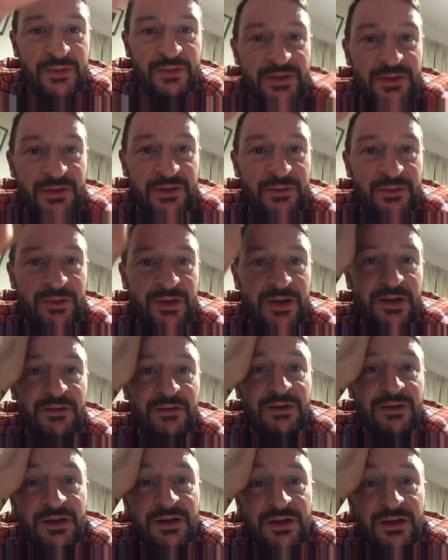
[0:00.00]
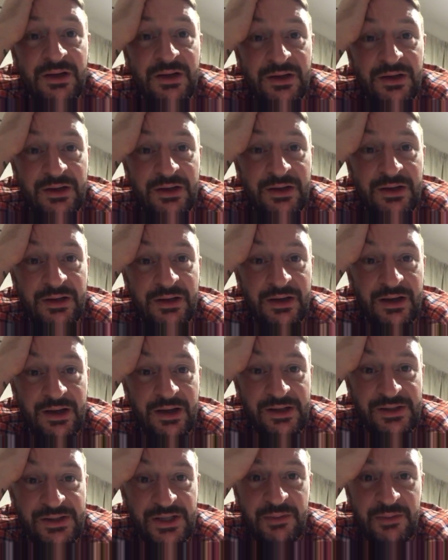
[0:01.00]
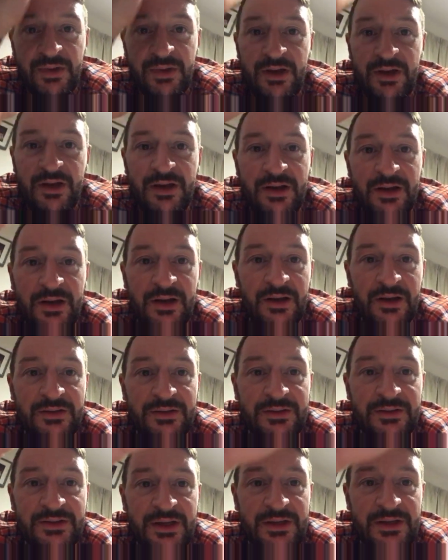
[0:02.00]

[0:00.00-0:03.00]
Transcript: you're doing well. Hey, Gemma. Say